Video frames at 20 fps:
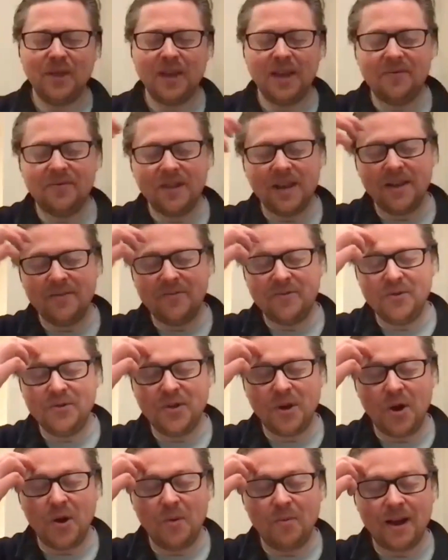if if you
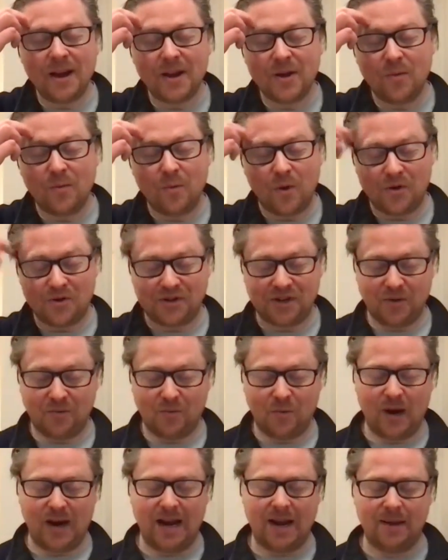go back and watch it,
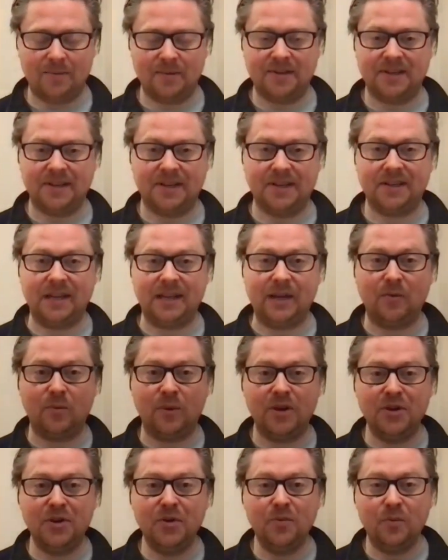what happens is
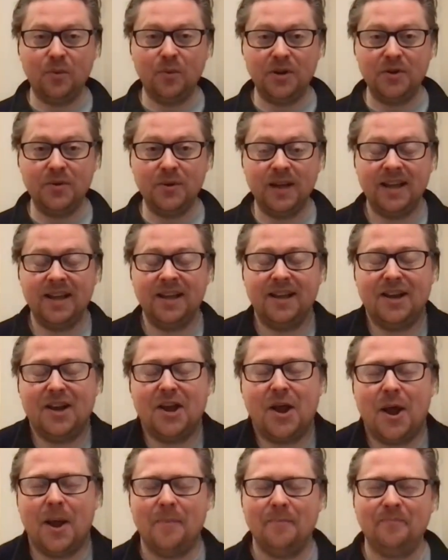when you when you hit
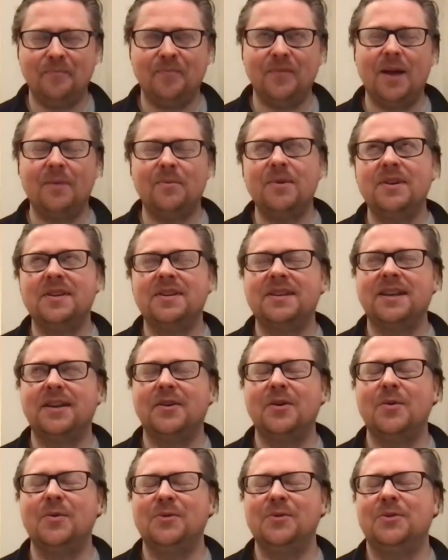um, I'm going to
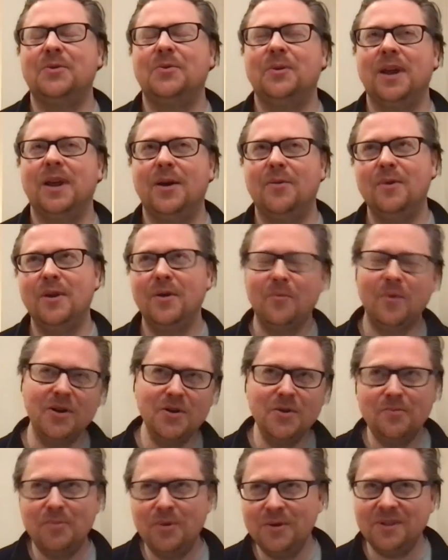sound old school now. When, when,
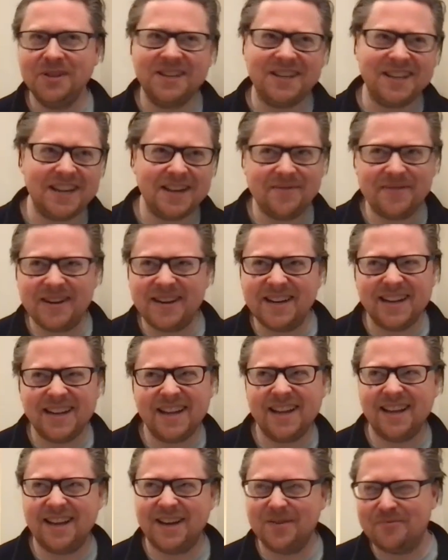you put the
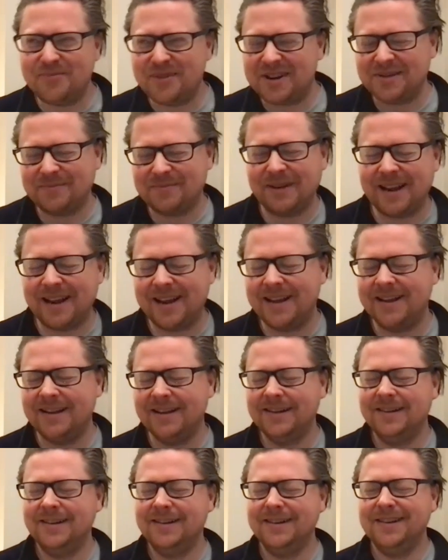DVD in and press play,
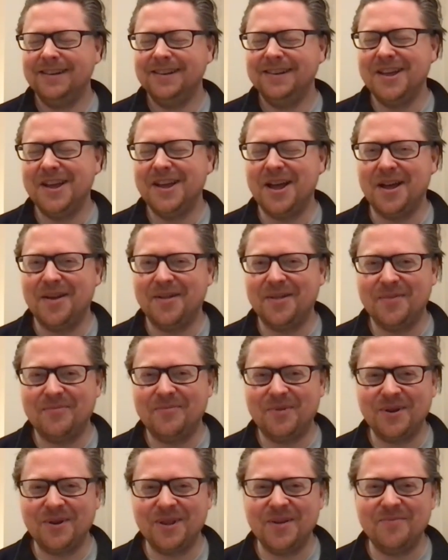uh, there'll
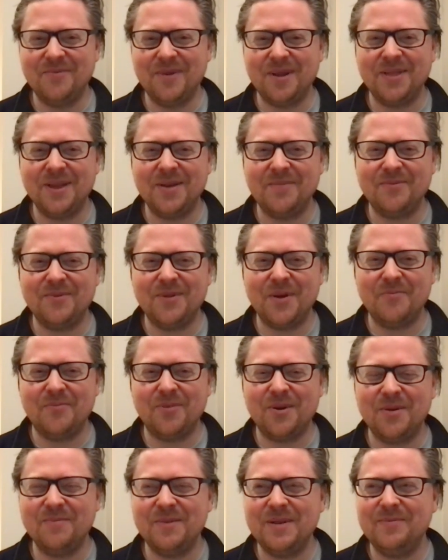probably there'll, there'll, will
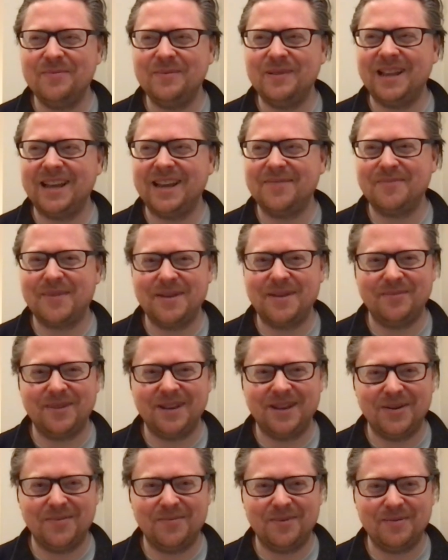probably be like people
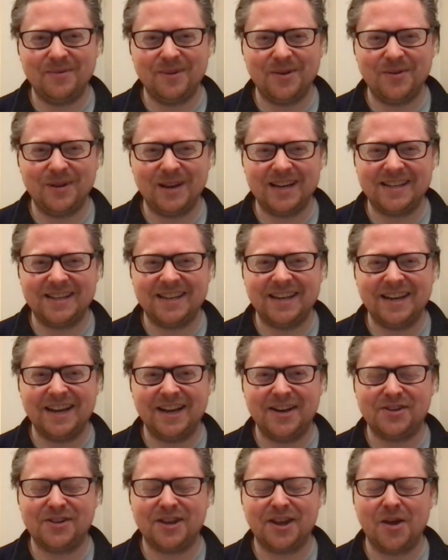you know people who are like
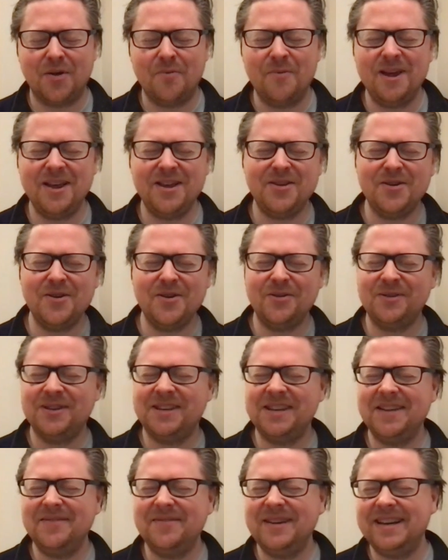teenagers going, oh my god,
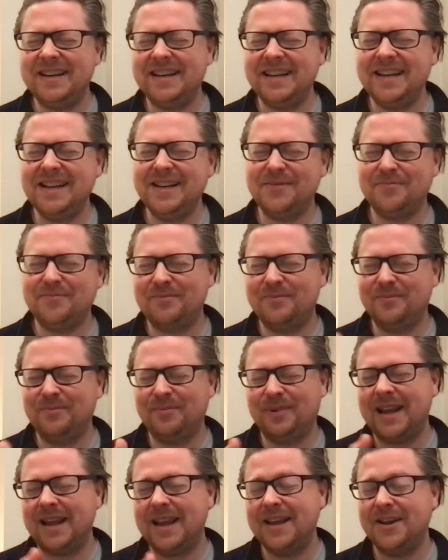DVDs
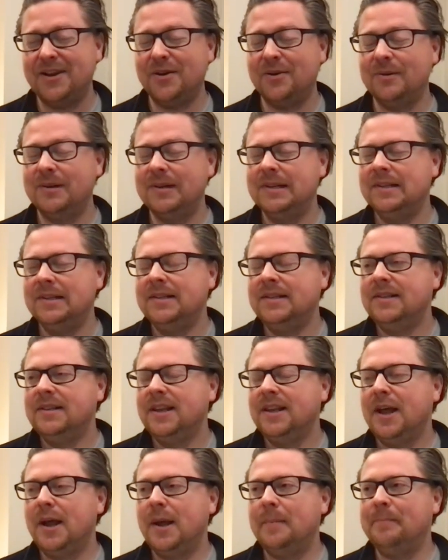play, you know.
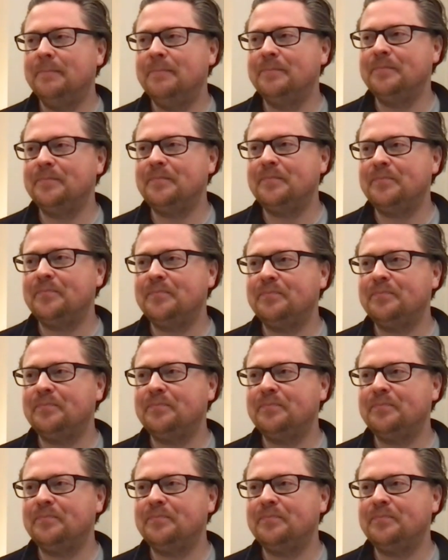Um,